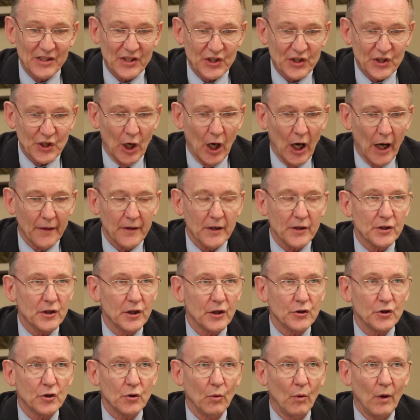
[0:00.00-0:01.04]
saw the
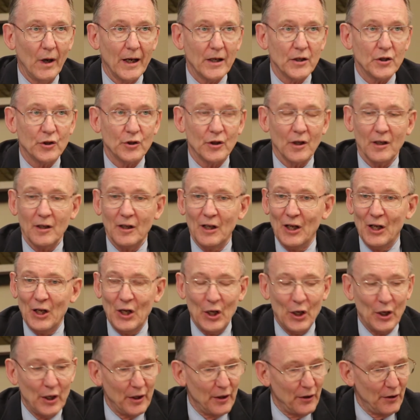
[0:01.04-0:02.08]
situation.
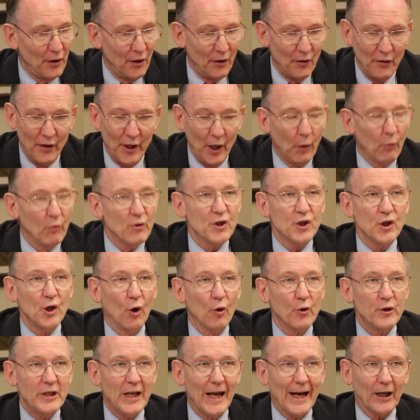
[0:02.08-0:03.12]
There was
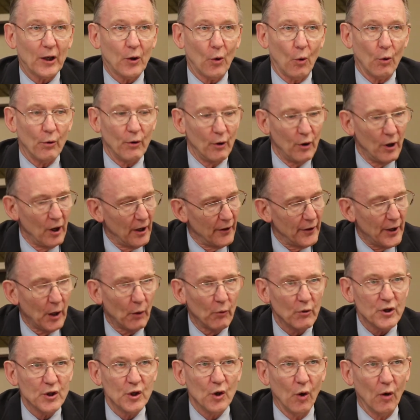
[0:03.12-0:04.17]
no tech order. There
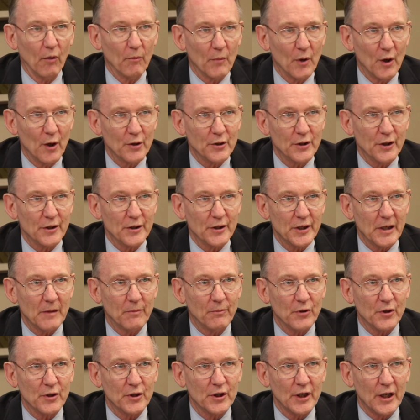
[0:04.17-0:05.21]
was no emergency
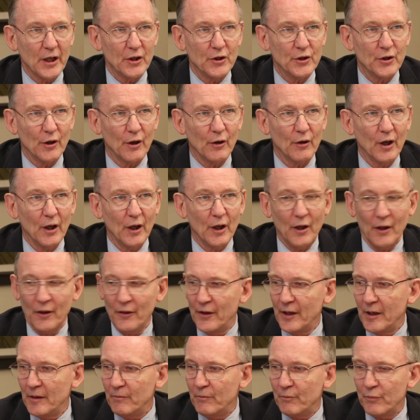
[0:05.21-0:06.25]
procedure
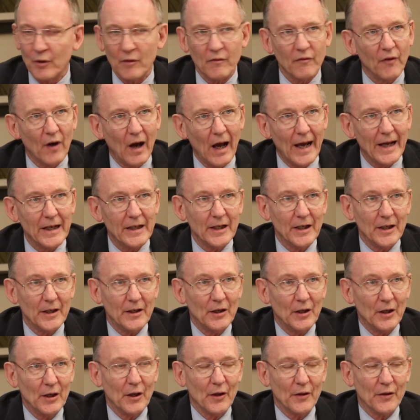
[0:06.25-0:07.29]
that provided
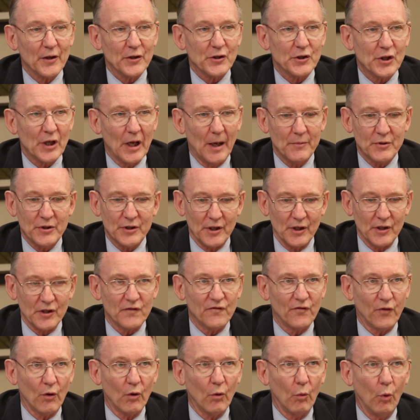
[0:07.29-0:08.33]
the substance
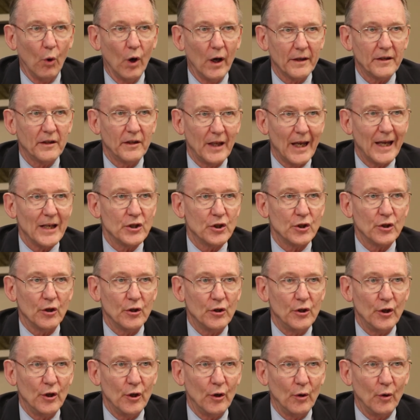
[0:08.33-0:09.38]
for what they
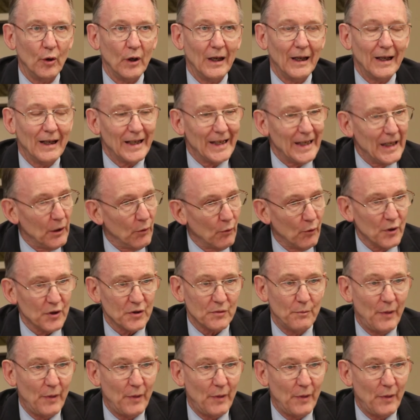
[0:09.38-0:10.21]
should do. It was